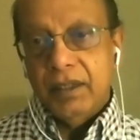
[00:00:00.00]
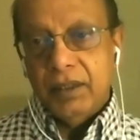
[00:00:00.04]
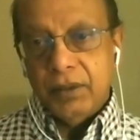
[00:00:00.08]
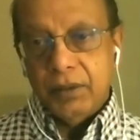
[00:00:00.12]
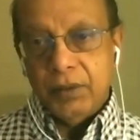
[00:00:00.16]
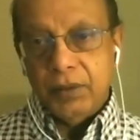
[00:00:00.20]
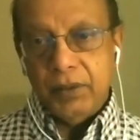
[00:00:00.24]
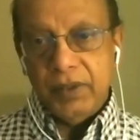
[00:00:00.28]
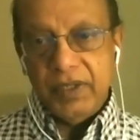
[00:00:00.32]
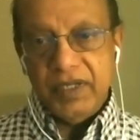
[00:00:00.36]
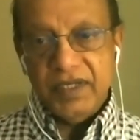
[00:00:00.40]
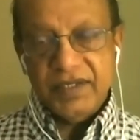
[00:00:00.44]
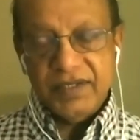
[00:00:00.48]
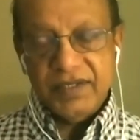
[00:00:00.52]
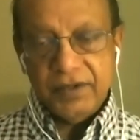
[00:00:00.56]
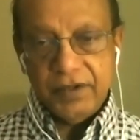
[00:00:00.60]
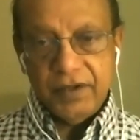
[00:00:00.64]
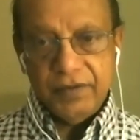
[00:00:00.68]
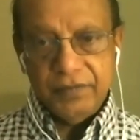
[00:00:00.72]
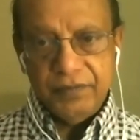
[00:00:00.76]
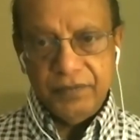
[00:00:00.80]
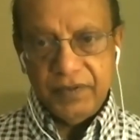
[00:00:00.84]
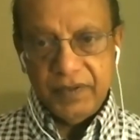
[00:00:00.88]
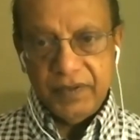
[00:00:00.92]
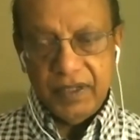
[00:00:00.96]
who is sort
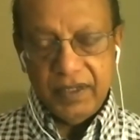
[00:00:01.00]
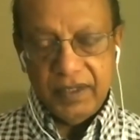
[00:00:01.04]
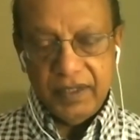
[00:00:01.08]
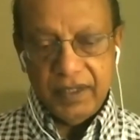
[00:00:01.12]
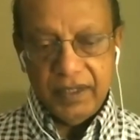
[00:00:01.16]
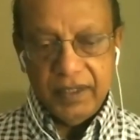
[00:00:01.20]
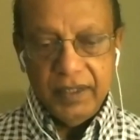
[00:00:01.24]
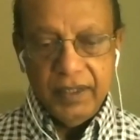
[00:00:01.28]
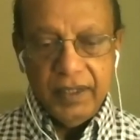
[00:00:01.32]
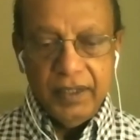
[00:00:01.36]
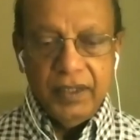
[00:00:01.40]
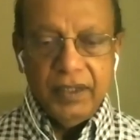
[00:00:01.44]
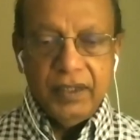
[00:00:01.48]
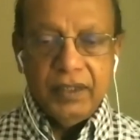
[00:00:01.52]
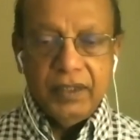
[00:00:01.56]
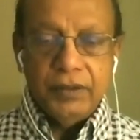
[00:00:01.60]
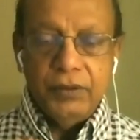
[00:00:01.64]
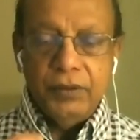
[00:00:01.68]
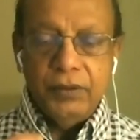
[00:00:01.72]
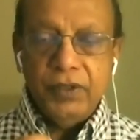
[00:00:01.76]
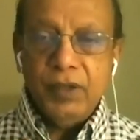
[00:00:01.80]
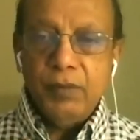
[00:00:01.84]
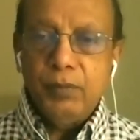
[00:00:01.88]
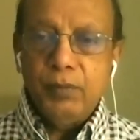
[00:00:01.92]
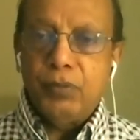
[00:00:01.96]
of
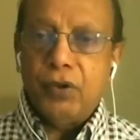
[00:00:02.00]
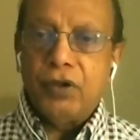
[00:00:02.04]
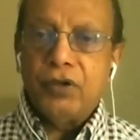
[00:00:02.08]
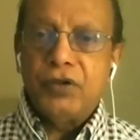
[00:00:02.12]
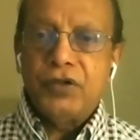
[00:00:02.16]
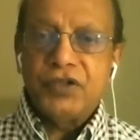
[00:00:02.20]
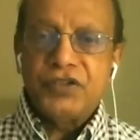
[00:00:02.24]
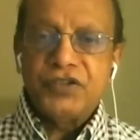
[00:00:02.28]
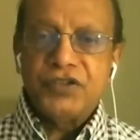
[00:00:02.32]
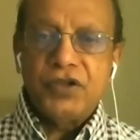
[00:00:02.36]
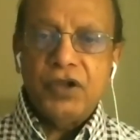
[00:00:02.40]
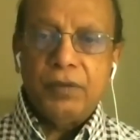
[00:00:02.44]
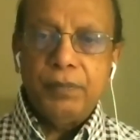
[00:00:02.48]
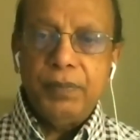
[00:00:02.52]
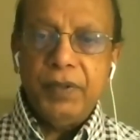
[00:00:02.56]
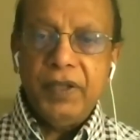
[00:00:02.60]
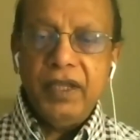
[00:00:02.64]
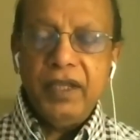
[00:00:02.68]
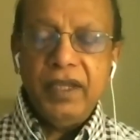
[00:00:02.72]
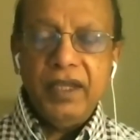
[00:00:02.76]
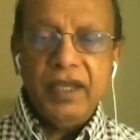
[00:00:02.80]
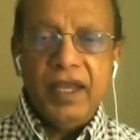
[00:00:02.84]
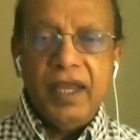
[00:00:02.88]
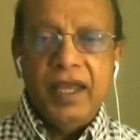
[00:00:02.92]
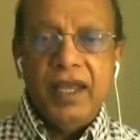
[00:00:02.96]
doing
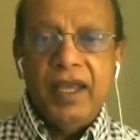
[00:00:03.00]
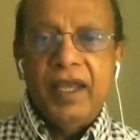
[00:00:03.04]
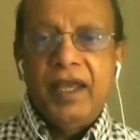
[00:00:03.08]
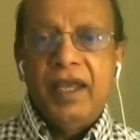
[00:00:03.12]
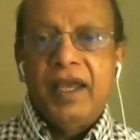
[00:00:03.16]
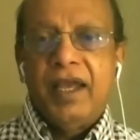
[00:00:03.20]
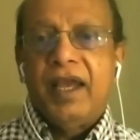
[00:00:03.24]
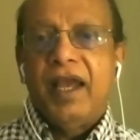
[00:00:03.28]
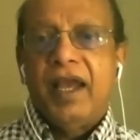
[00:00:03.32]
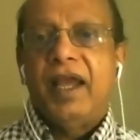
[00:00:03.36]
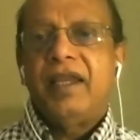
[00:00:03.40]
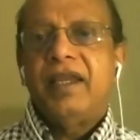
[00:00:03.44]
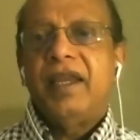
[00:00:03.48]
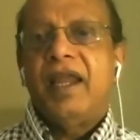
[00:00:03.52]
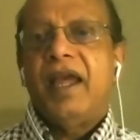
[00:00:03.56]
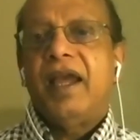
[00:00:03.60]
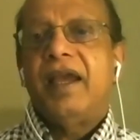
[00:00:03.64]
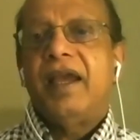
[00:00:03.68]
bronchoscopy and